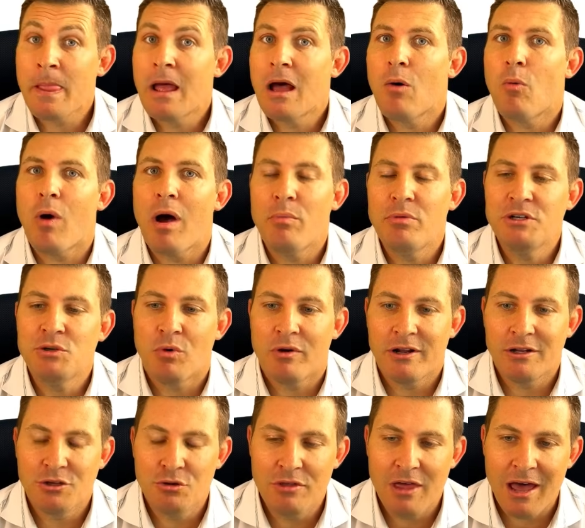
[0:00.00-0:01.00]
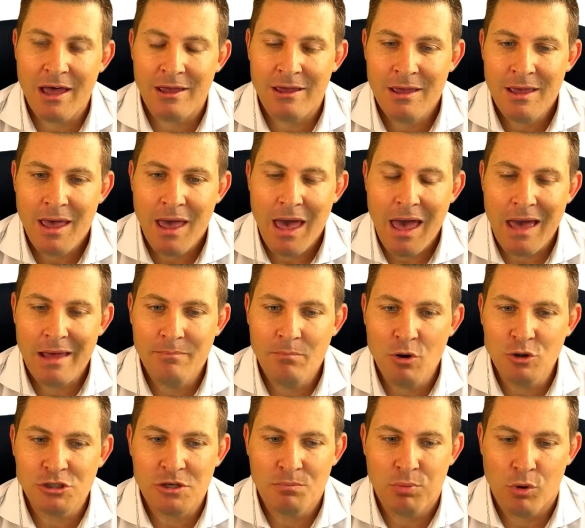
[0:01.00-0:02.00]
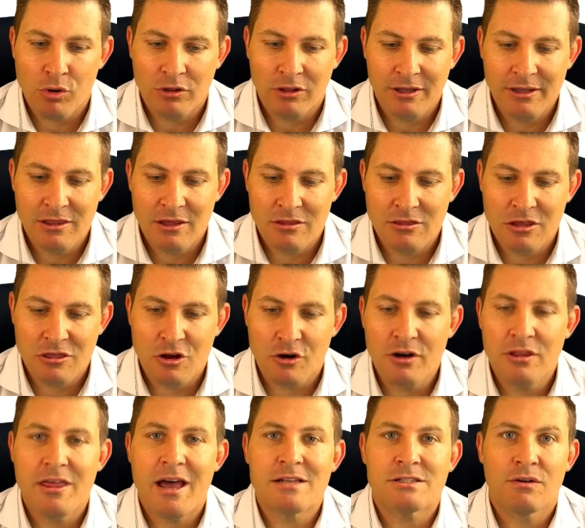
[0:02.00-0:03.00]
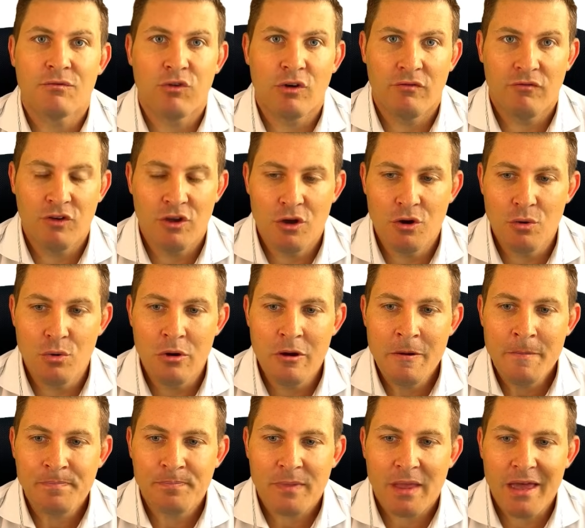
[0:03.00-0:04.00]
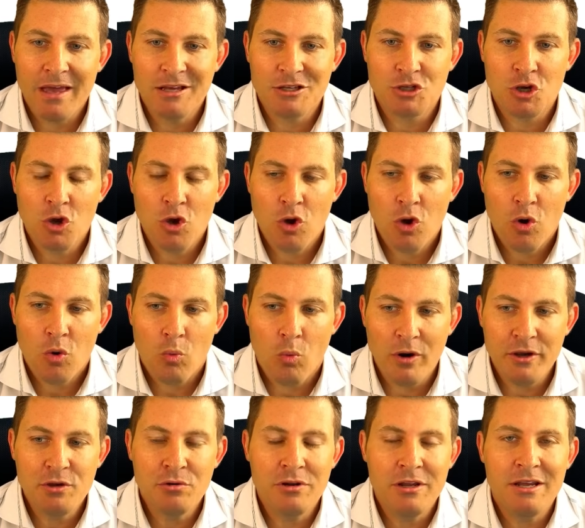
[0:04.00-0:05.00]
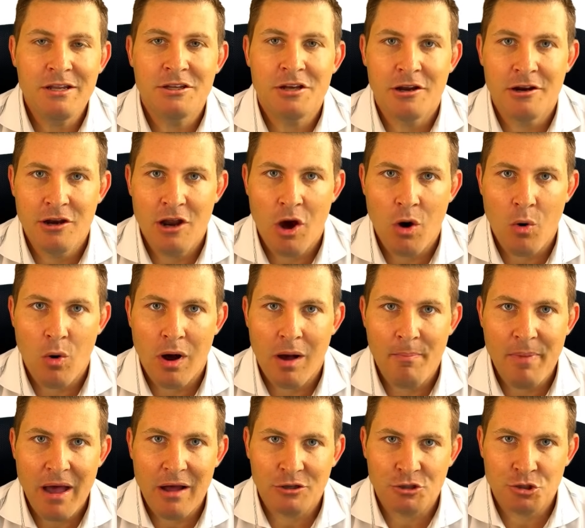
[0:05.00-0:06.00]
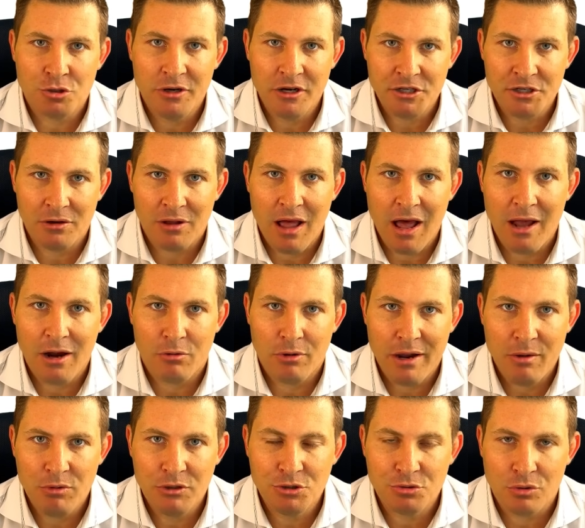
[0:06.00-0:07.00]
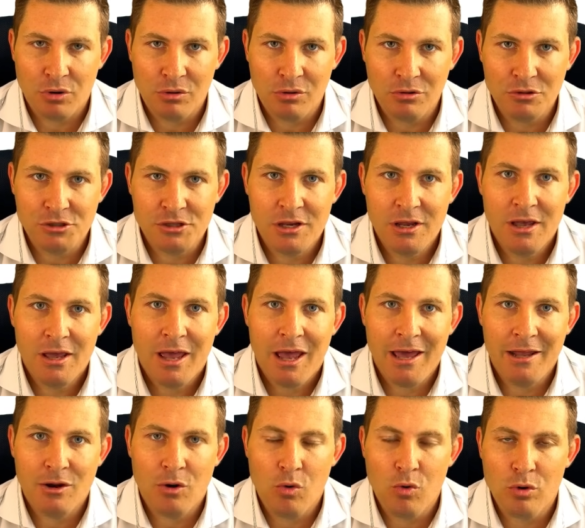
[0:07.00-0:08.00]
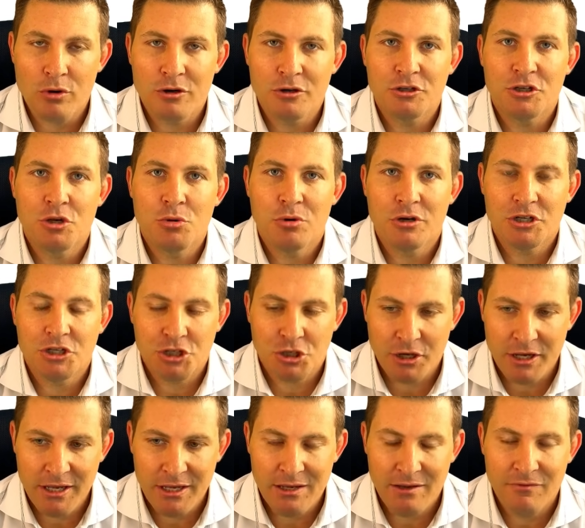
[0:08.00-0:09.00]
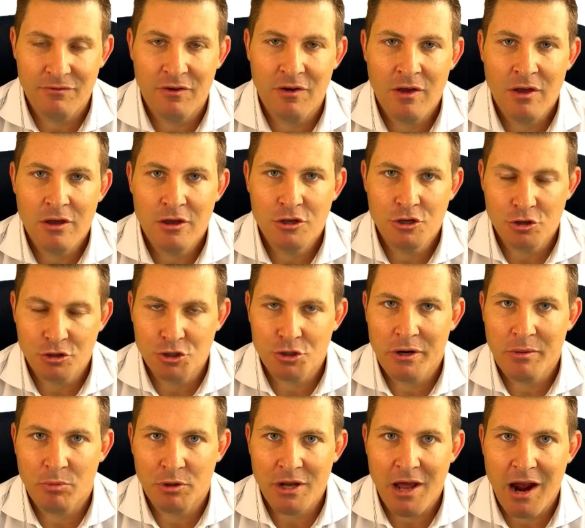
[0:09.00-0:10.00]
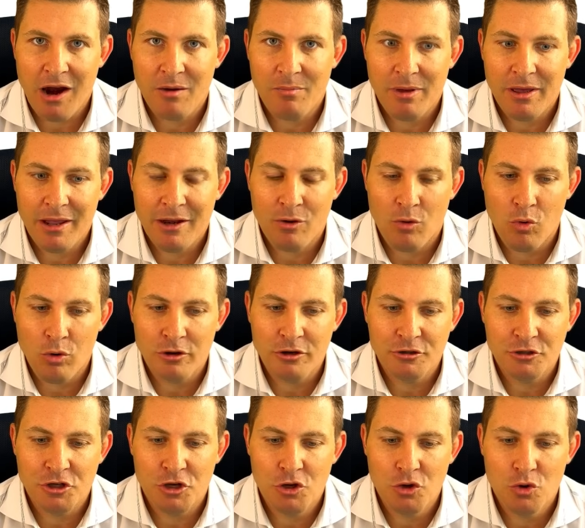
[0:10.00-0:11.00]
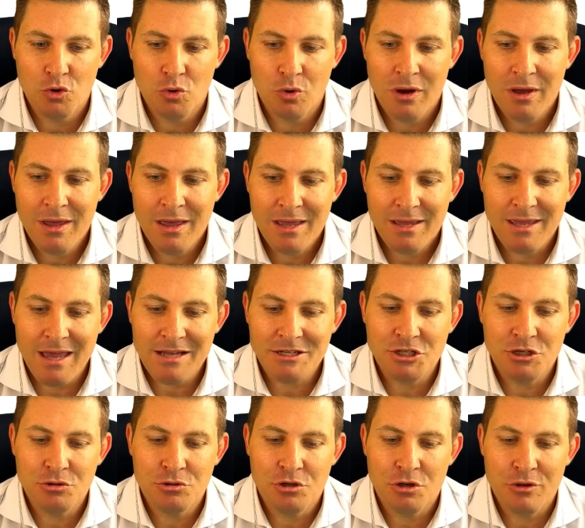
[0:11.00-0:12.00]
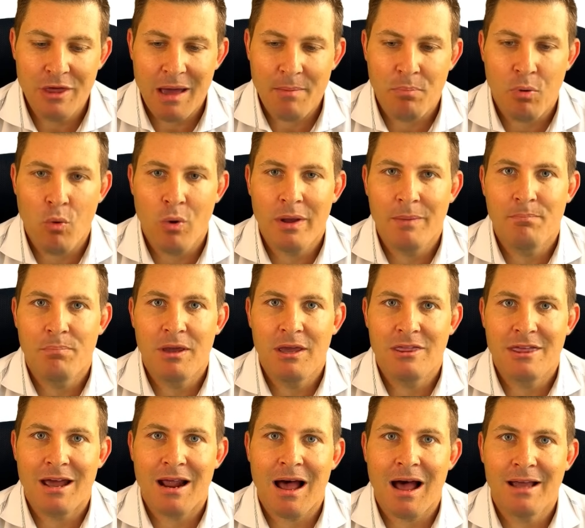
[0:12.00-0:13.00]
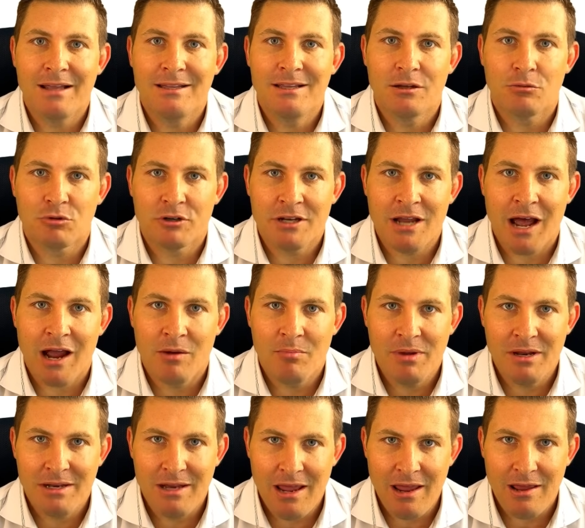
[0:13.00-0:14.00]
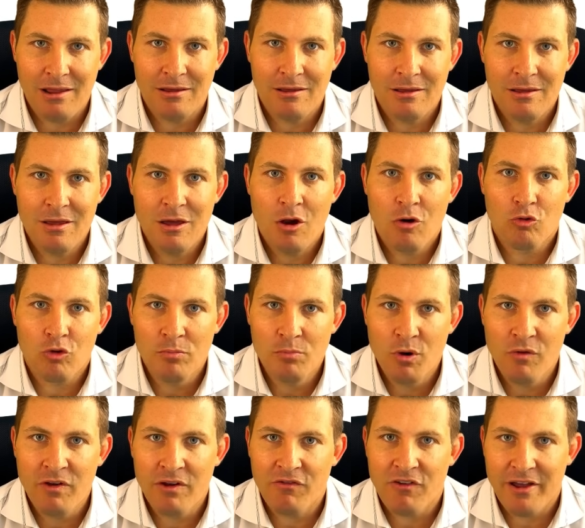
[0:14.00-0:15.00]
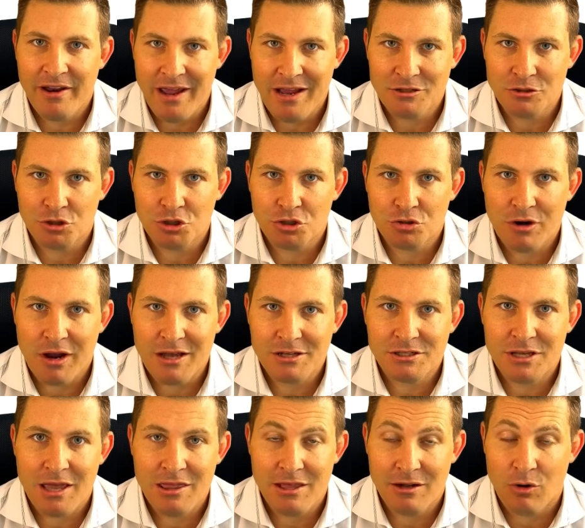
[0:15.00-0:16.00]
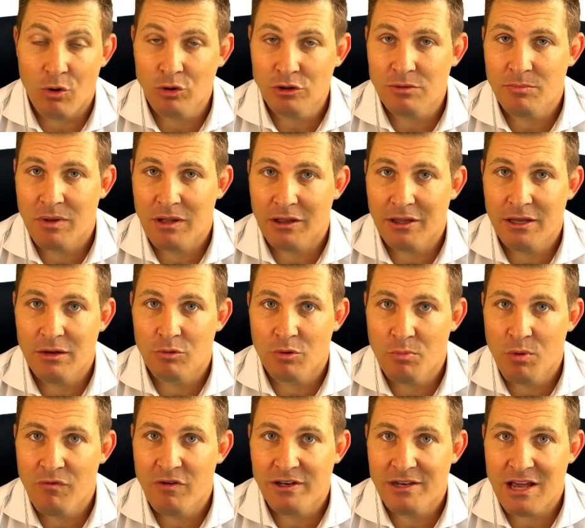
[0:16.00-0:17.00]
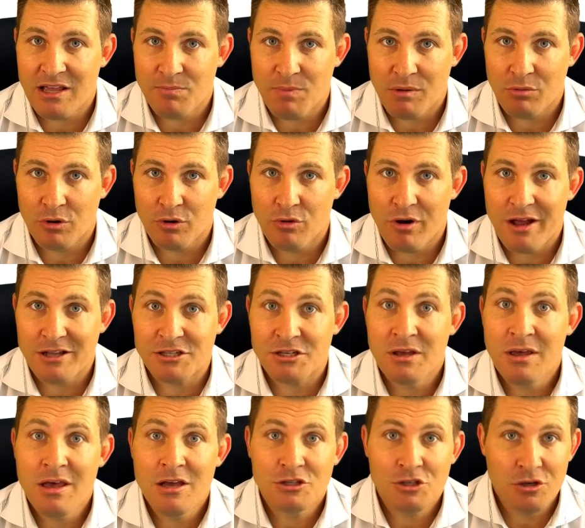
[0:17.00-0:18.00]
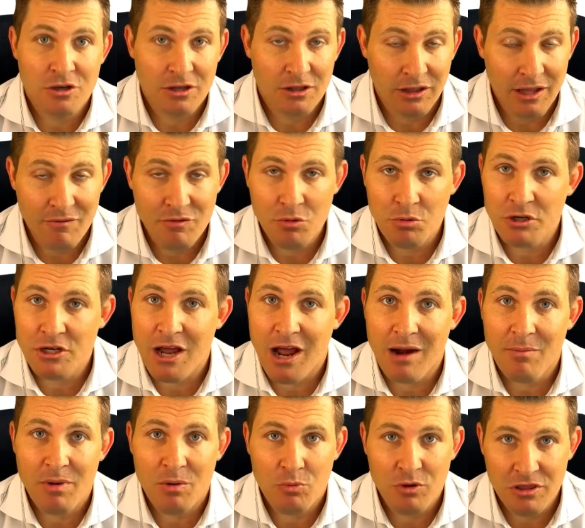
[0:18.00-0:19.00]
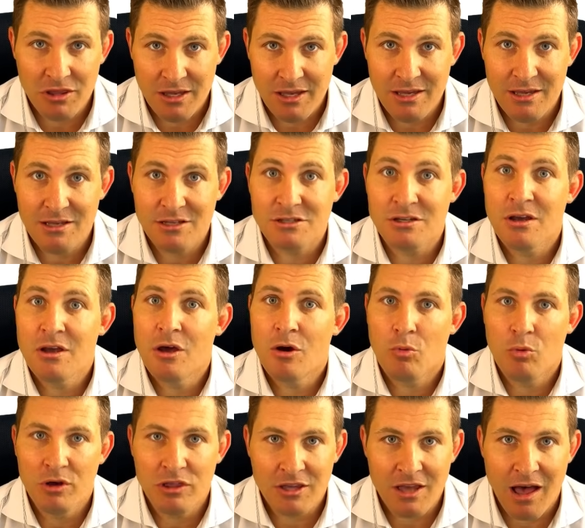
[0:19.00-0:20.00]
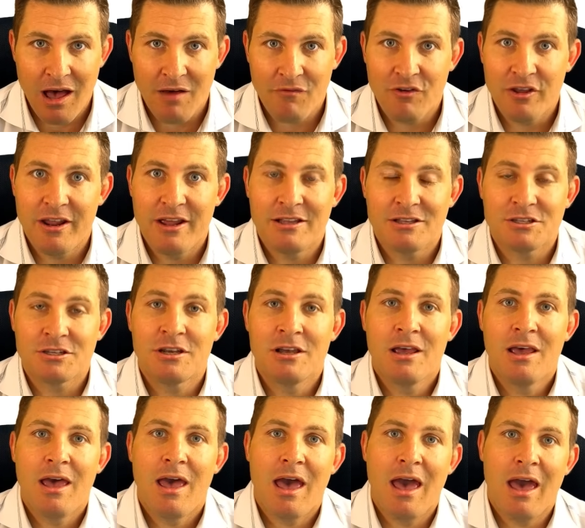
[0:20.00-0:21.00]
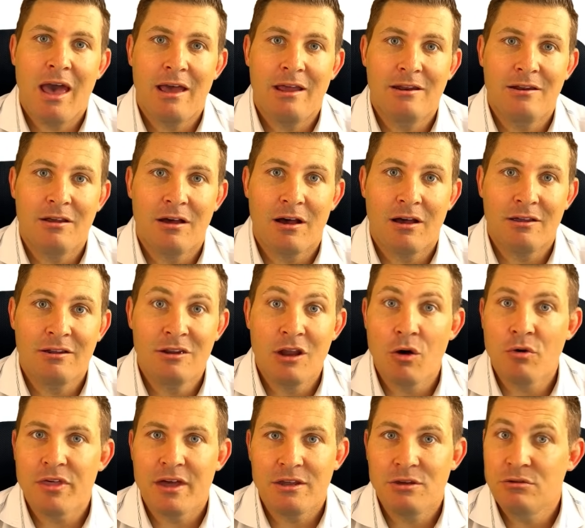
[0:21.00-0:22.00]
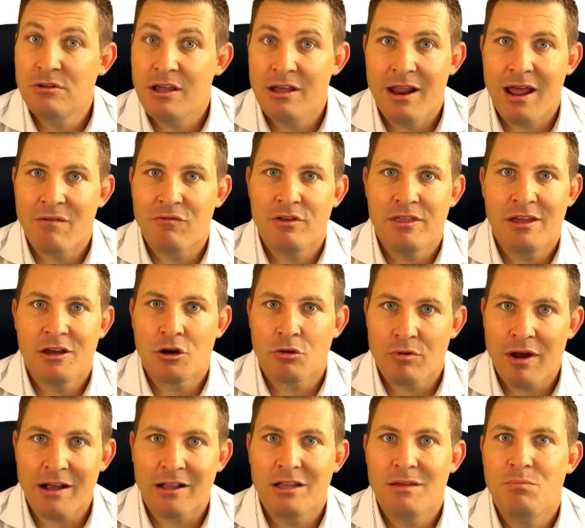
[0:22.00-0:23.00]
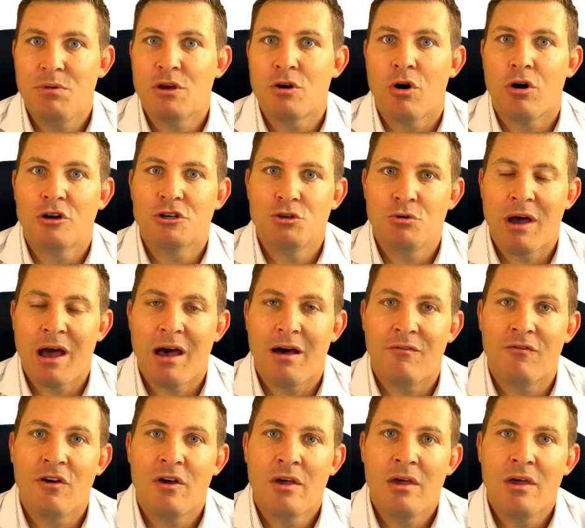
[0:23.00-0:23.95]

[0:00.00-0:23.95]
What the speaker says: Why would you want to do that? And most importantly, the 30,000 foot view is what you need to know about traditional IRA withdrawals in order to achieve your dream retirement, in order to get you to that point B, that ideal retirement date, removing financial stress, and then ultimately removing deathbed regrets so you could live your retirement with ease, with confidence, and know that you did everything correctly because you have